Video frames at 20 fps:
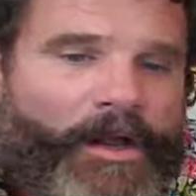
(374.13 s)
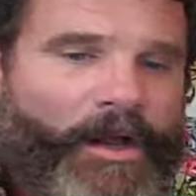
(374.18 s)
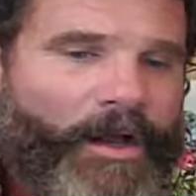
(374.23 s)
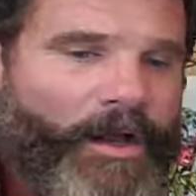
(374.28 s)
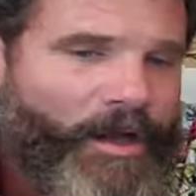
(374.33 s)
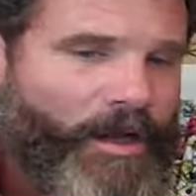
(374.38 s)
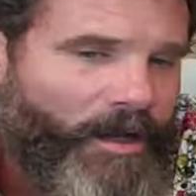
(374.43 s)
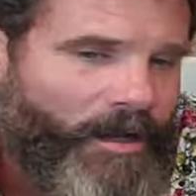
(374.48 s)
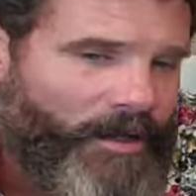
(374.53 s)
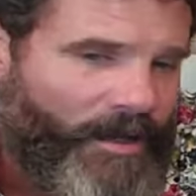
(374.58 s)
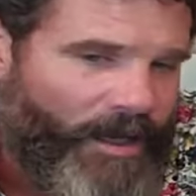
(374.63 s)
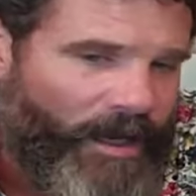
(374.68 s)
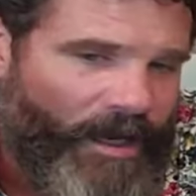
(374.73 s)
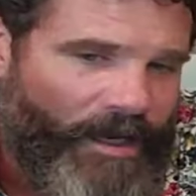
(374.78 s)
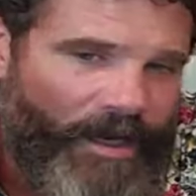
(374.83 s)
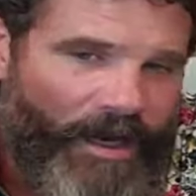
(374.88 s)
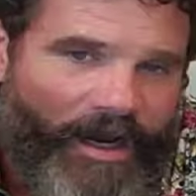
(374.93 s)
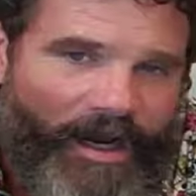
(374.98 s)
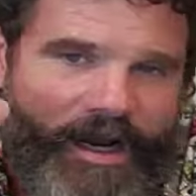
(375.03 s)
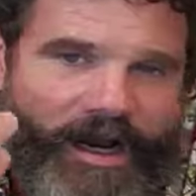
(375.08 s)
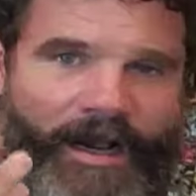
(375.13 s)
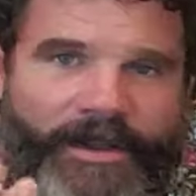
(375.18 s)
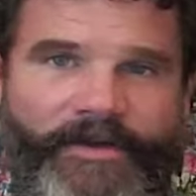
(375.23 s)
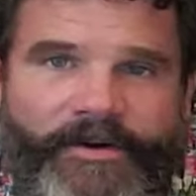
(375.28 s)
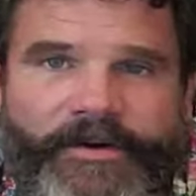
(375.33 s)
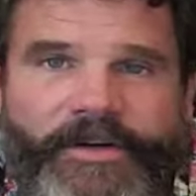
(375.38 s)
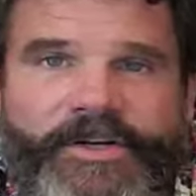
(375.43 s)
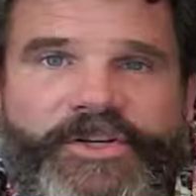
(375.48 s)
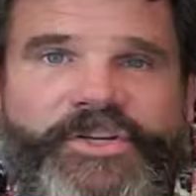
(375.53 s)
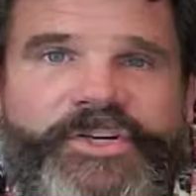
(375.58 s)

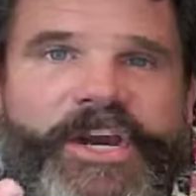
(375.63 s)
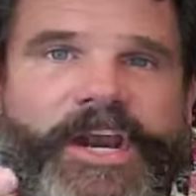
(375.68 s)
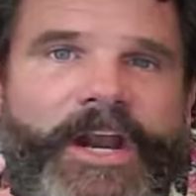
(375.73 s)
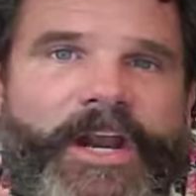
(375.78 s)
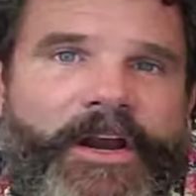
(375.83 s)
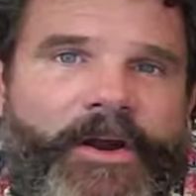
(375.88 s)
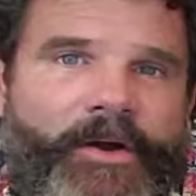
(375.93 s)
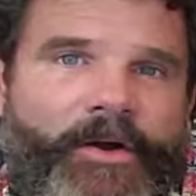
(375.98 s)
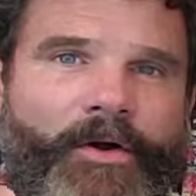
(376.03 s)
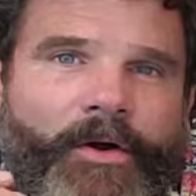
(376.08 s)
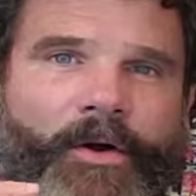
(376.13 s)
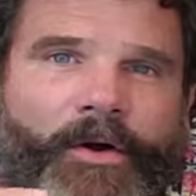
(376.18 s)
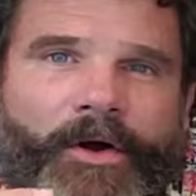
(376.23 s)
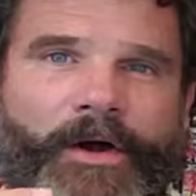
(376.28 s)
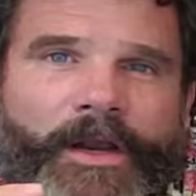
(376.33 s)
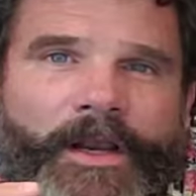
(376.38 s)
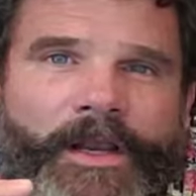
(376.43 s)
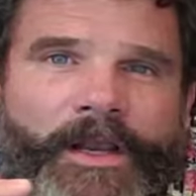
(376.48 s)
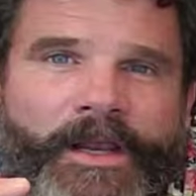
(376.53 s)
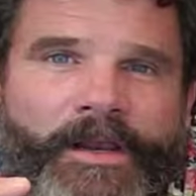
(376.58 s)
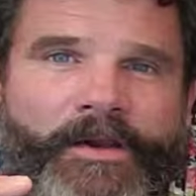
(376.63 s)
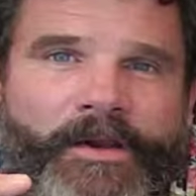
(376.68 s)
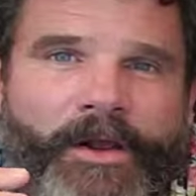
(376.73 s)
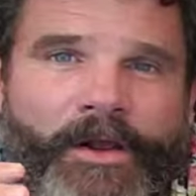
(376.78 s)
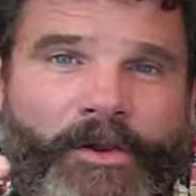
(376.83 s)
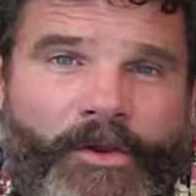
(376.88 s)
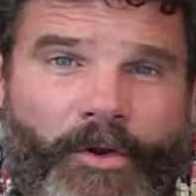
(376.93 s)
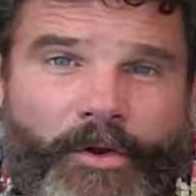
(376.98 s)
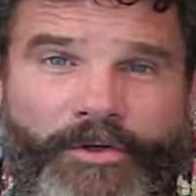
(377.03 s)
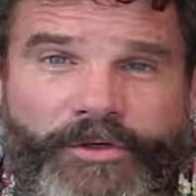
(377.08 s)
Either in a chair or in a
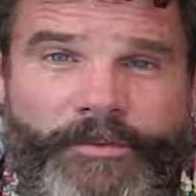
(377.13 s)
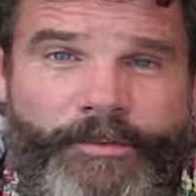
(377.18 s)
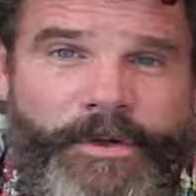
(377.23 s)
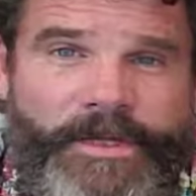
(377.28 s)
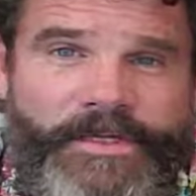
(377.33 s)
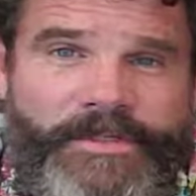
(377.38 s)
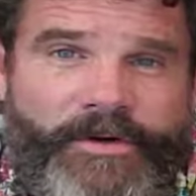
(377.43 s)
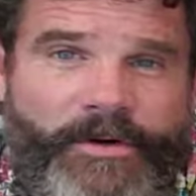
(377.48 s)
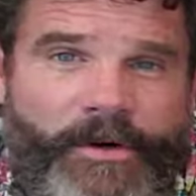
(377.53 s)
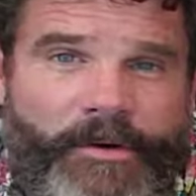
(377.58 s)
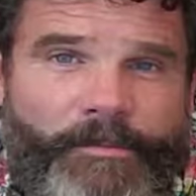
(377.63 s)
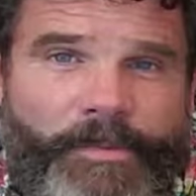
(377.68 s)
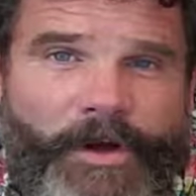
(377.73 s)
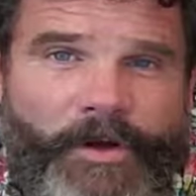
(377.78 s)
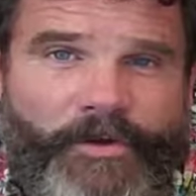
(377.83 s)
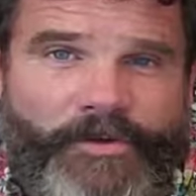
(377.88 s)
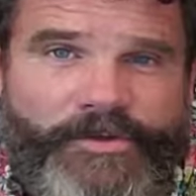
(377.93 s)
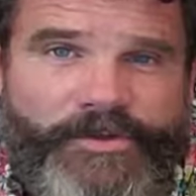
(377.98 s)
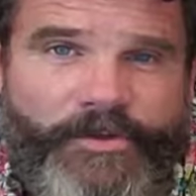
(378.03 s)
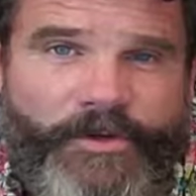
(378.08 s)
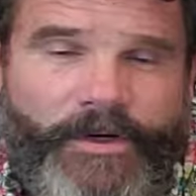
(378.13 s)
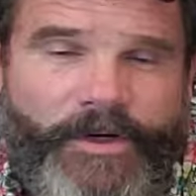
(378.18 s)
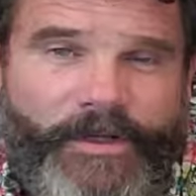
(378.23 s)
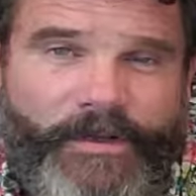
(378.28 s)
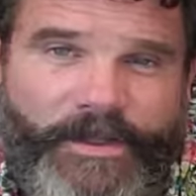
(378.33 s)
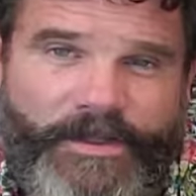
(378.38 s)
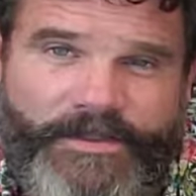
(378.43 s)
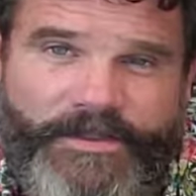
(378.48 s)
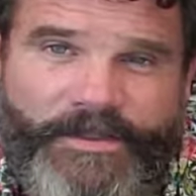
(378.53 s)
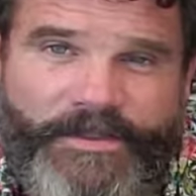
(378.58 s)
larger piece or upholstery
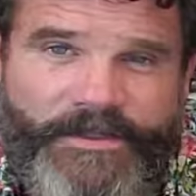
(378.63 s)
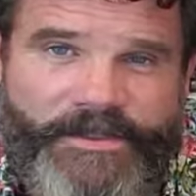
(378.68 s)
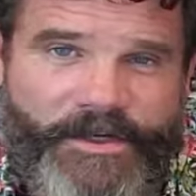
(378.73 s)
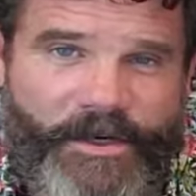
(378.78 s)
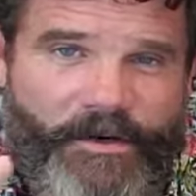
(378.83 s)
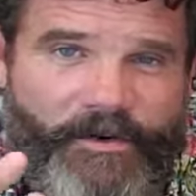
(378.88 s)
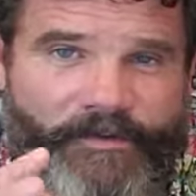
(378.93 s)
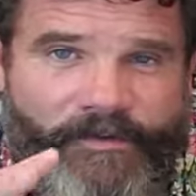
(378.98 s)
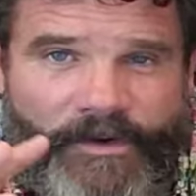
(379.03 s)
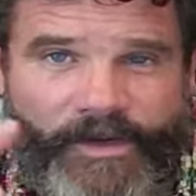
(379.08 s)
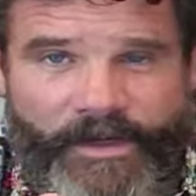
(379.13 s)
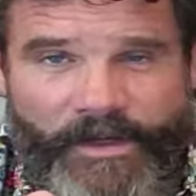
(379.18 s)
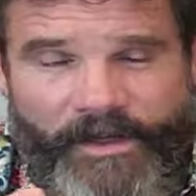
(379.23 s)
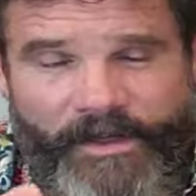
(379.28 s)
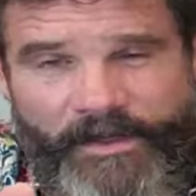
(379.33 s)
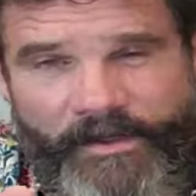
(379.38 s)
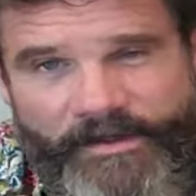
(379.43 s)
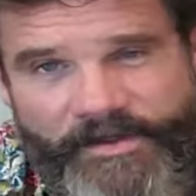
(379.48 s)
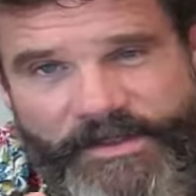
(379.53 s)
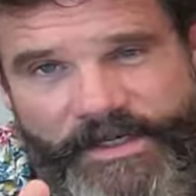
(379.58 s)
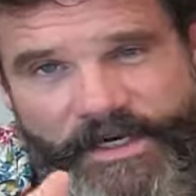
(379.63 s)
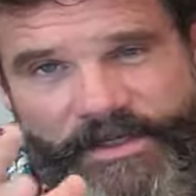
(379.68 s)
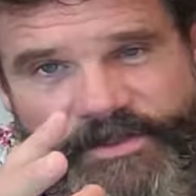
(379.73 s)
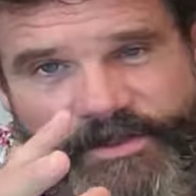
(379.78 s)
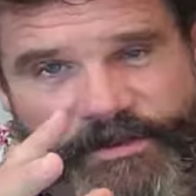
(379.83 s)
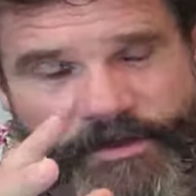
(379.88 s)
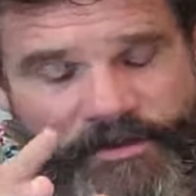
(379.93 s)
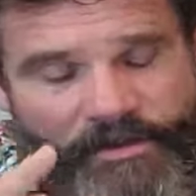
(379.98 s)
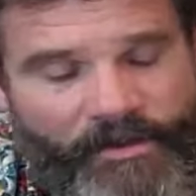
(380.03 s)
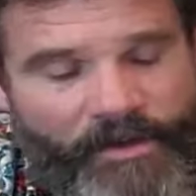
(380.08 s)
that's a sofa,
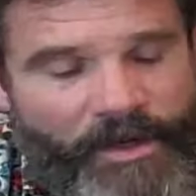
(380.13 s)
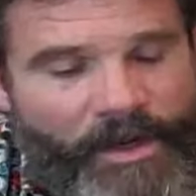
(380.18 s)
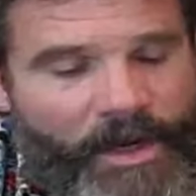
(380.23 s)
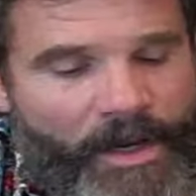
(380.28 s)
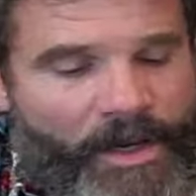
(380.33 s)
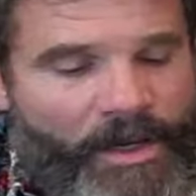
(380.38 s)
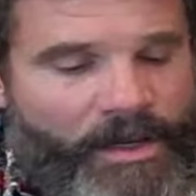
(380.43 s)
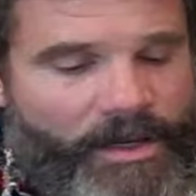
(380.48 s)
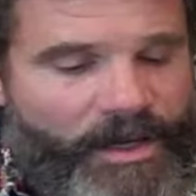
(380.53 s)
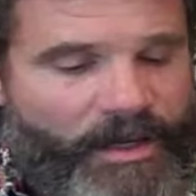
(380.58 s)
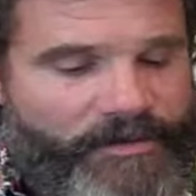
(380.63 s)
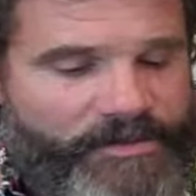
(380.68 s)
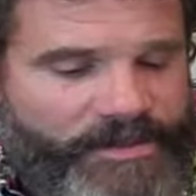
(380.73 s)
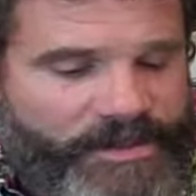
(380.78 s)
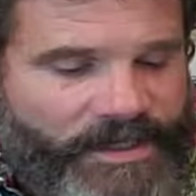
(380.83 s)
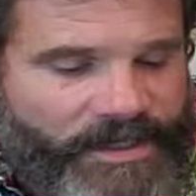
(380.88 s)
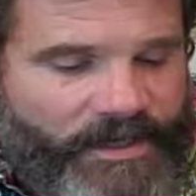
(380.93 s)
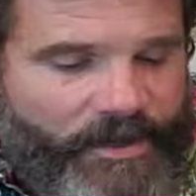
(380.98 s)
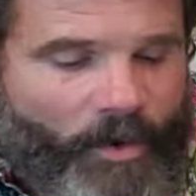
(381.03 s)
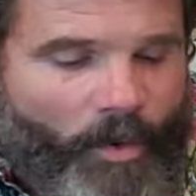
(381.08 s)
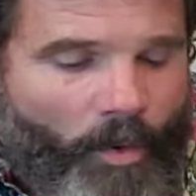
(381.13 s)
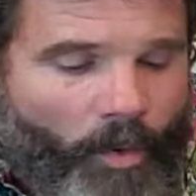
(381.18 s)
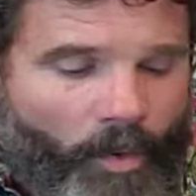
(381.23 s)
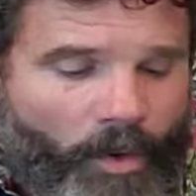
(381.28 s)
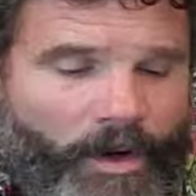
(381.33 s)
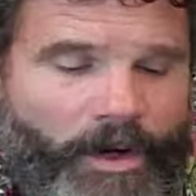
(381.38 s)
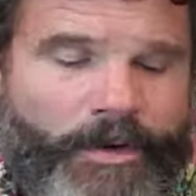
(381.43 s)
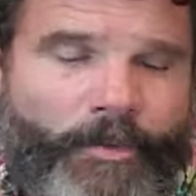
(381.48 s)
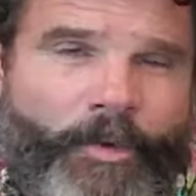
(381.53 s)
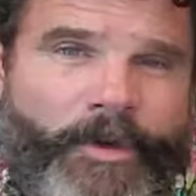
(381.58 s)
sectional love seat,
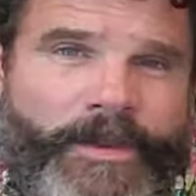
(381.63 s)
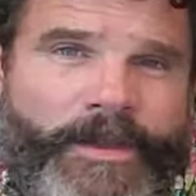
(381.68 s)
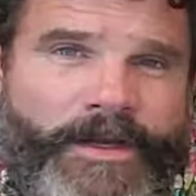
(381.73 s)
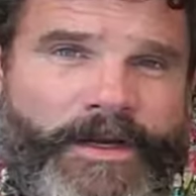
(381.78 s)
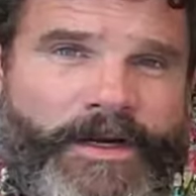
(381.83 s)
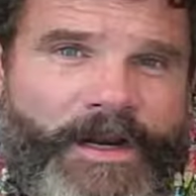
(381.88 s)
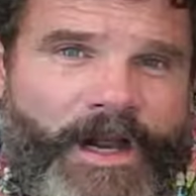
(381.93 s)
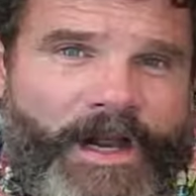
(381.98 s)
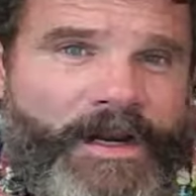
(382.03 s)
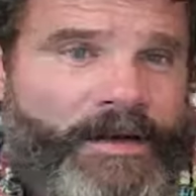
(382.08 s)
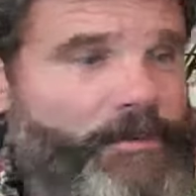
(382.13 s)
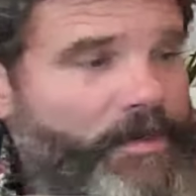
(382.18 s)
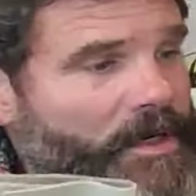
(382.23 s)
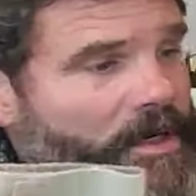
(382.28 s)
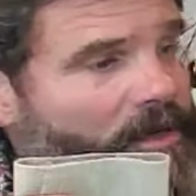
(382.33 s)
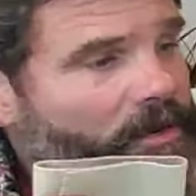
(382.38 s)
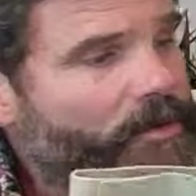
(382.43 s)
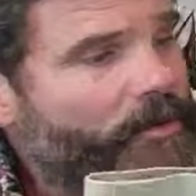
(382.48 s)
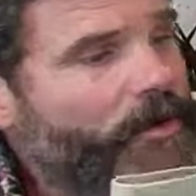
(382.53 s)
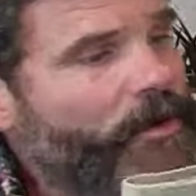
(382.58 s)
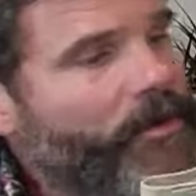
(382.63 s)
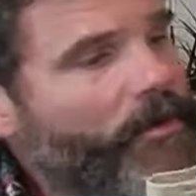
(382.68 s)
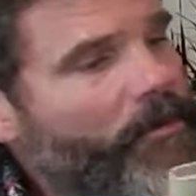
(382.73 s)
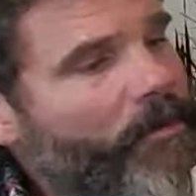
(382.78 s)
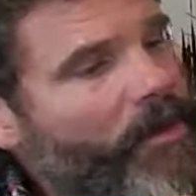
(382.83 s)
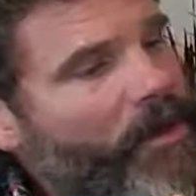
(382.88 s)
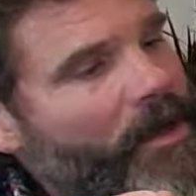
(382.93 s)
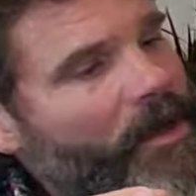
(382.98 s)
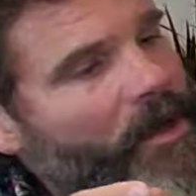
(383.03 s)
or within an ottoman in the room.